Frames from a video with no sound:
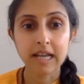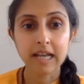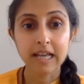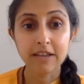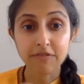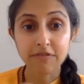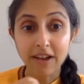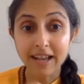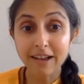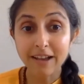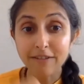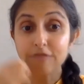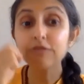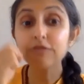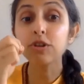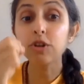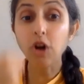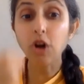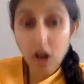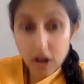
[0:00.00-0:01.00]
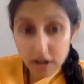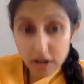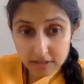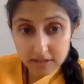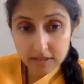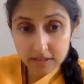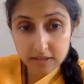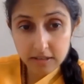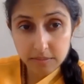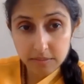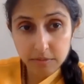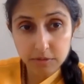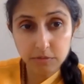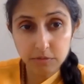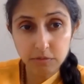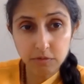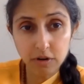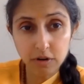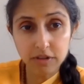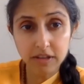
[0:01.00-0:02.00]
If I have not put
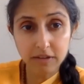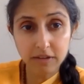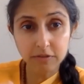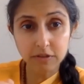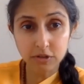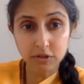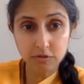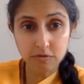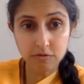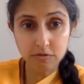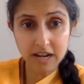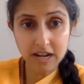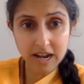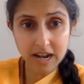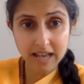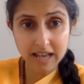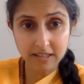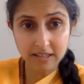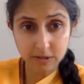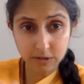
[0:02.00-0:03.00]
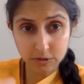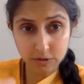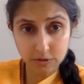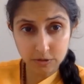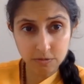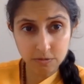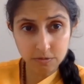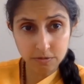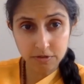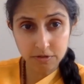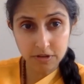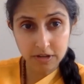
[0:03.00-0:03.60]
forth effort to realize the truth,